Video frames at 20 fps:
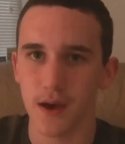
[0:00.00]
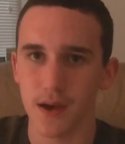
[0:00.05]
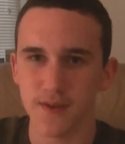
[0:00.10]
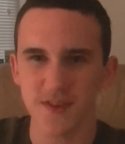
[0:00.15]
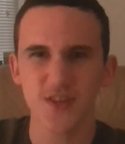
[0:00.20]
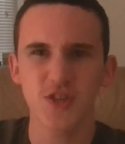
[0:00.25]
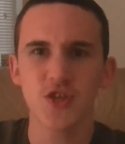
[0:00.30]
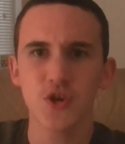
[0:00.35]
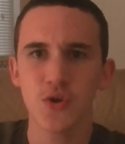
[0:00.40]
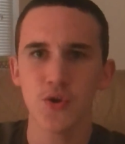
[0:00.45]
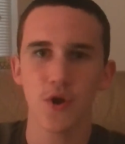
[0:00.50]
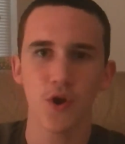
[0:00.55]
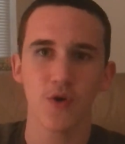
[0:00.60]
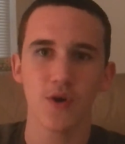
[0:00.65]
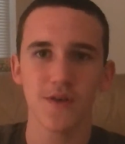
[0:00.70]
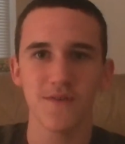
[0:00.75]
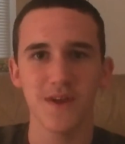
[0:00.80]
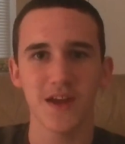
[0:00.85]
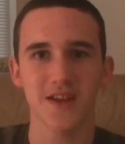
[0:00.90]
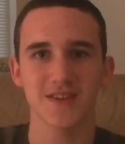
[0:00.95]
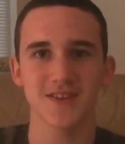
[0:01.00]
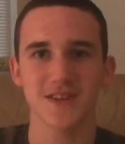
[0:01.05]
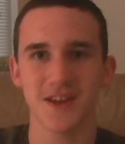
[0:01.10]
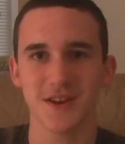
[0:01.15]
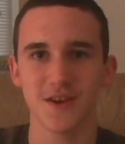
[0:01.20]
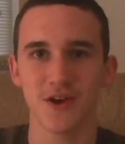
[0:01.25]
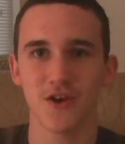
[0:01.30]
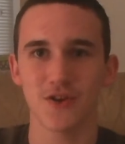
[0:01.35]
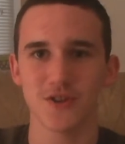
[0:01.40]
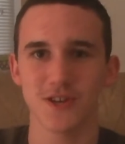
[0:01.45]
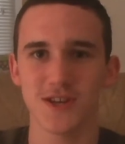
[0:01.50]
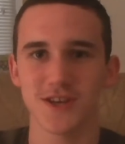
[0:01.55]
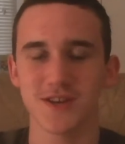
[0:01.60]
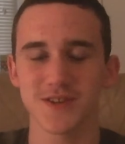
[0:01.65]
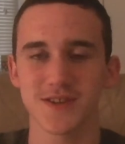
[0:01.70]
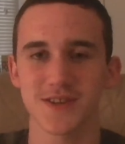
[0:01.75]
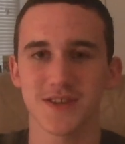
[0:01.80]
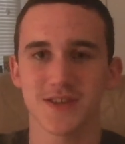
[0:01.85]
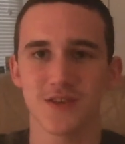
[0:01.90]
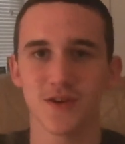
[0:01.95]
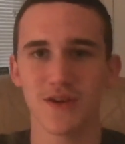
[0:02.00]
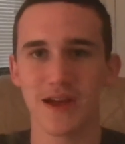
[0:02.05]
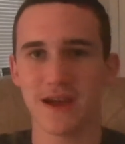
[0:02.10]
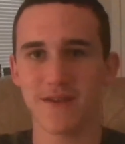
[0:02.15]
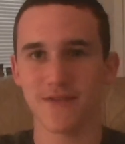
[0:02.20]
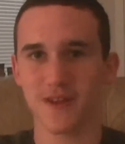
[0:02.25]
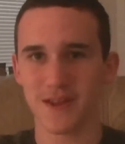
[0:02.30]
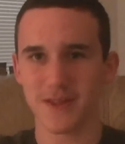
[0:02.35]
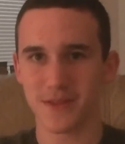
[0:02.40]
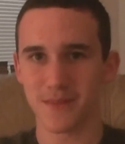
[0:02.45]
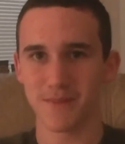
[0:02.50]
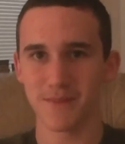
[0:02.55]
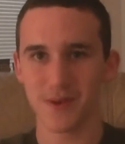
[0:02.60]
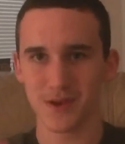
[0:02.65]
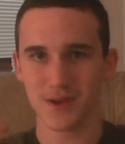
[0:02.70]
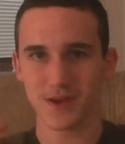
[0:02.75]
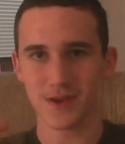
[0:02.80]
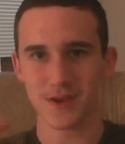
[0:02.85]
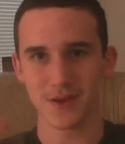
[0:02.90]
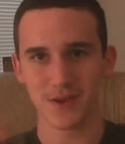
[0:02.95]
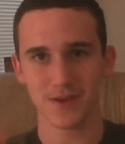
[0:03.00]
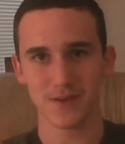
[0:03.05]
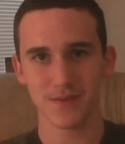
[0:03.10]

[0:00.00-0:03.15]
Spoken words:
pseudo-advanced technology, because they still have, like, the big